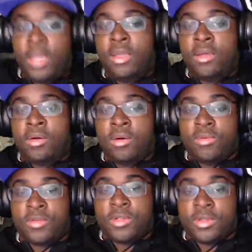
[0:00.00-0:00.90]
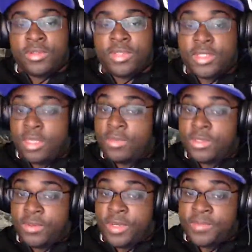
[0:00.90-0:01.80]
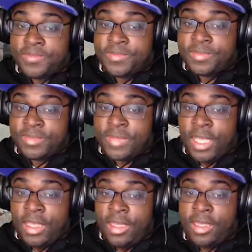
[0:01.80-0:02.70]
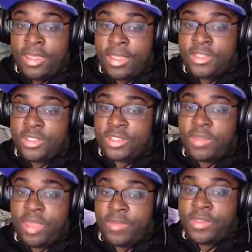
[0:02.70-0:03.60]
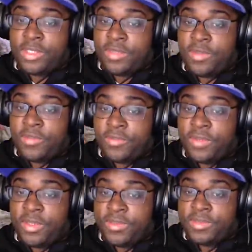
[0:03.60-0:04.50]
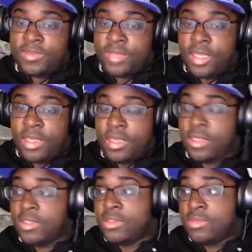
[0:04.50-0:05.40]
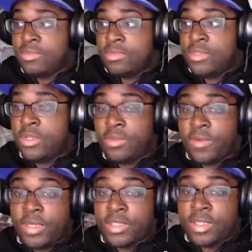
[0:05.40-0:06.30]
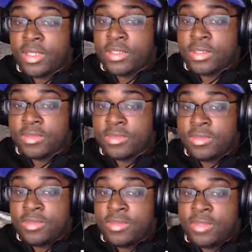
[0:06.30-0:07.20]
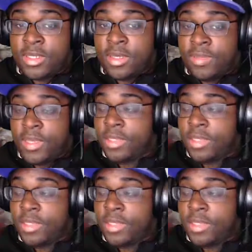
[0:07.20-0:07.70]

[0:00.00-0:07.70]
Overall, this game is great. It just so happens to be free, and it's on the rise, honestly. The combat is